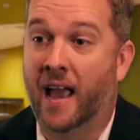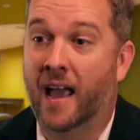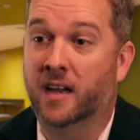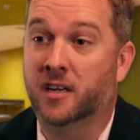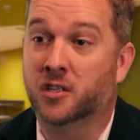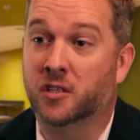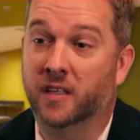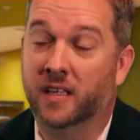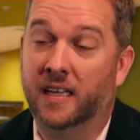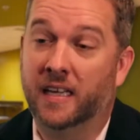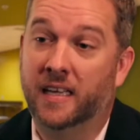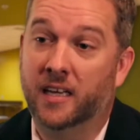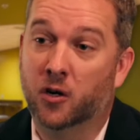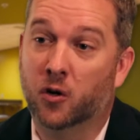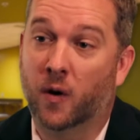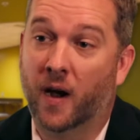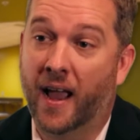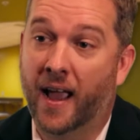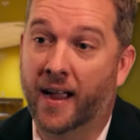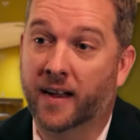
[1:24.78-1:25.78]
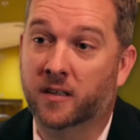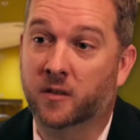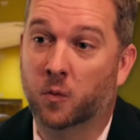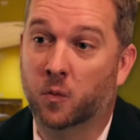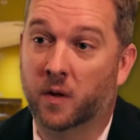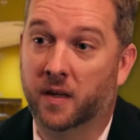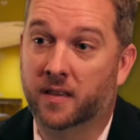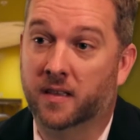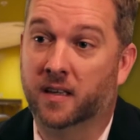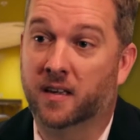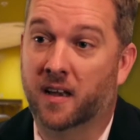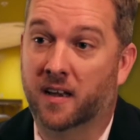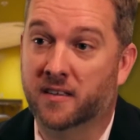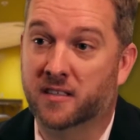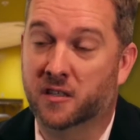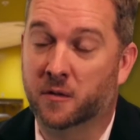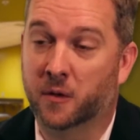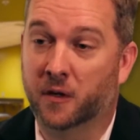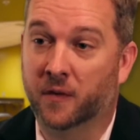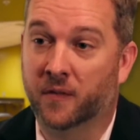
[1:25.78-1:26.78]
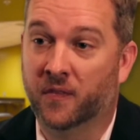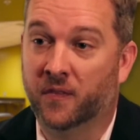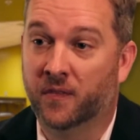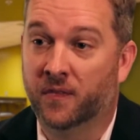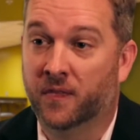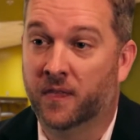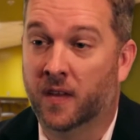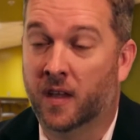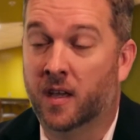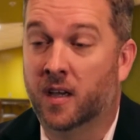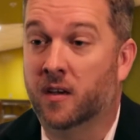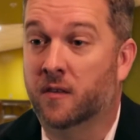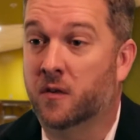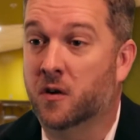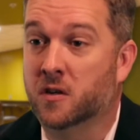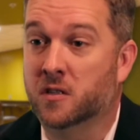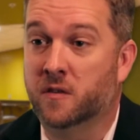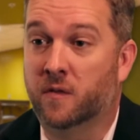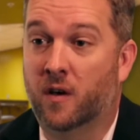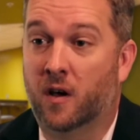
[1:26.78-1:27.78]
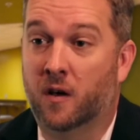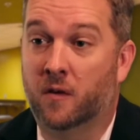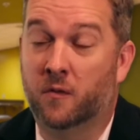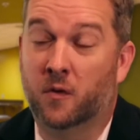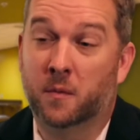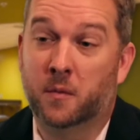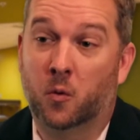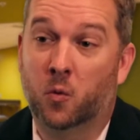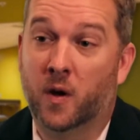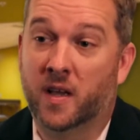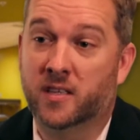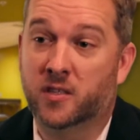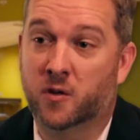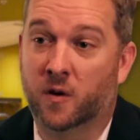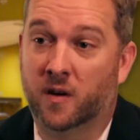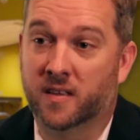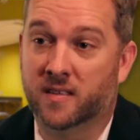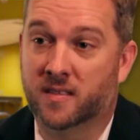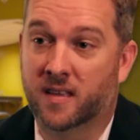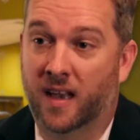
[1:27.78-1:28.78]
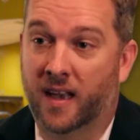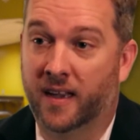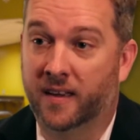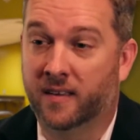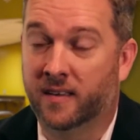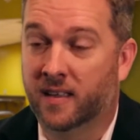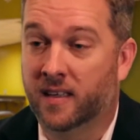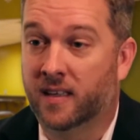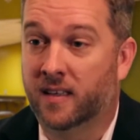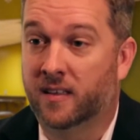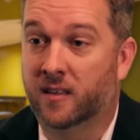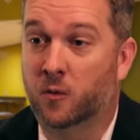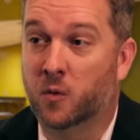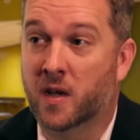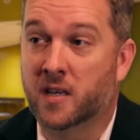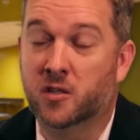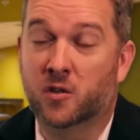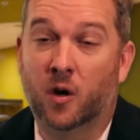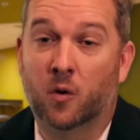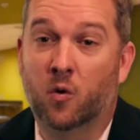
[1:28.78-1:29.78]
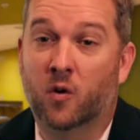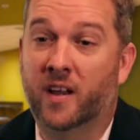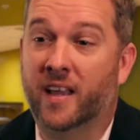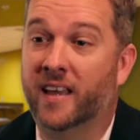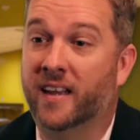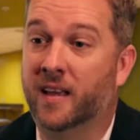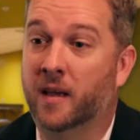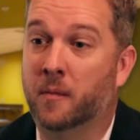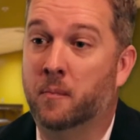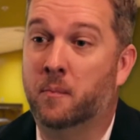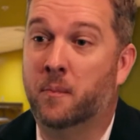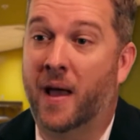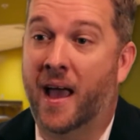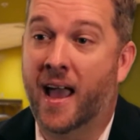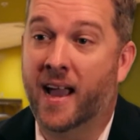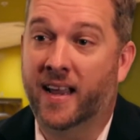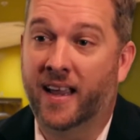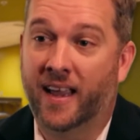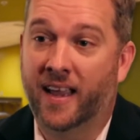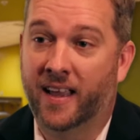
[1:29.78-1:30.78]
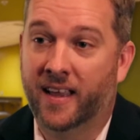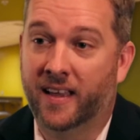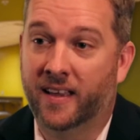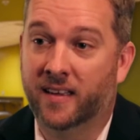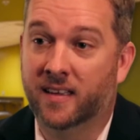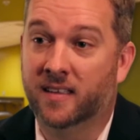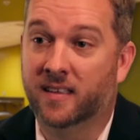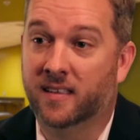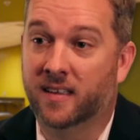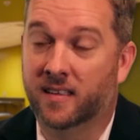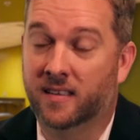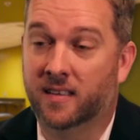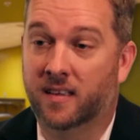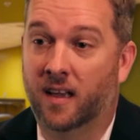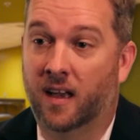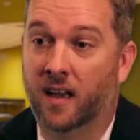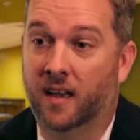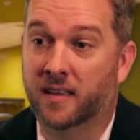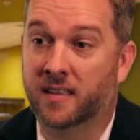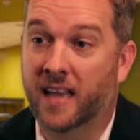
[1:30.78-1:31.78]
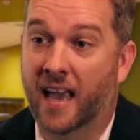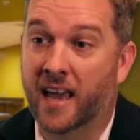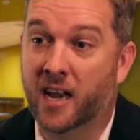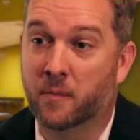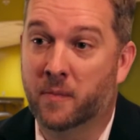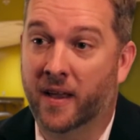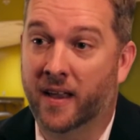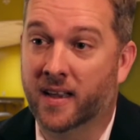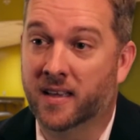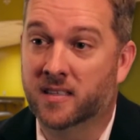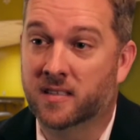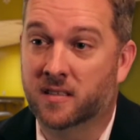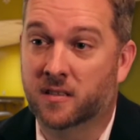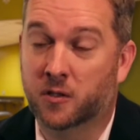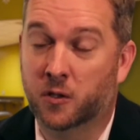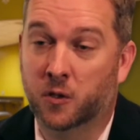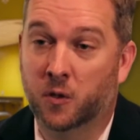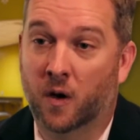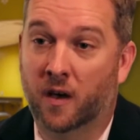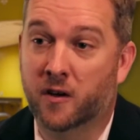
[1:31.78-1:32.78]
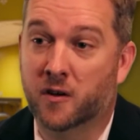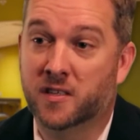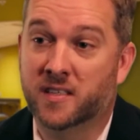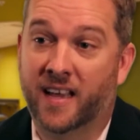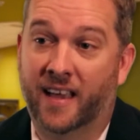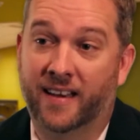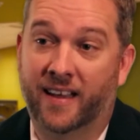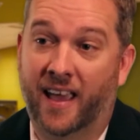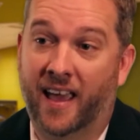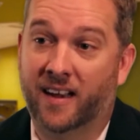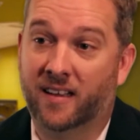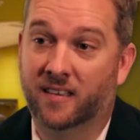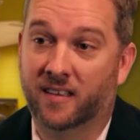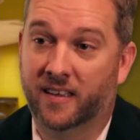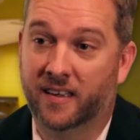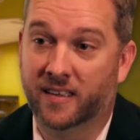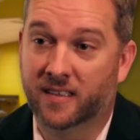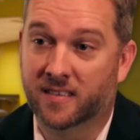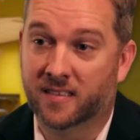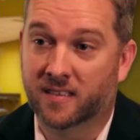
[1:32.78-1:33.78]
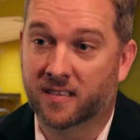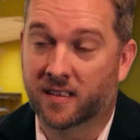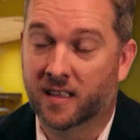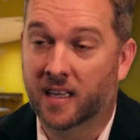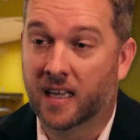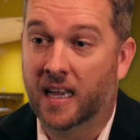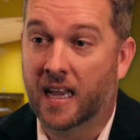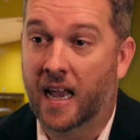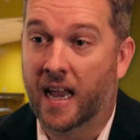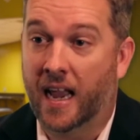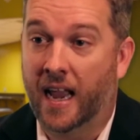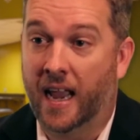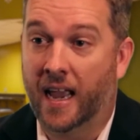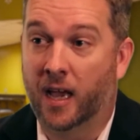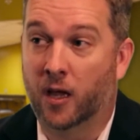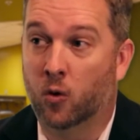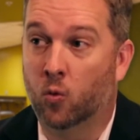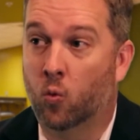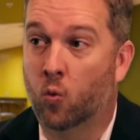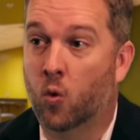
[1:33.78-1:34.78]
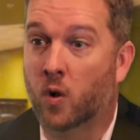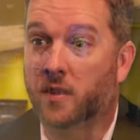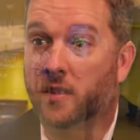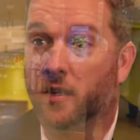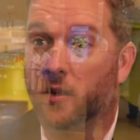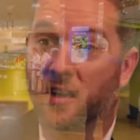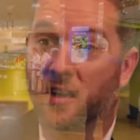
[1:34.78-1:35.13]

actually interact with the customer. First of all, from the restaurant side, the restaurant will get a back-end uh, database to understand analytics and what the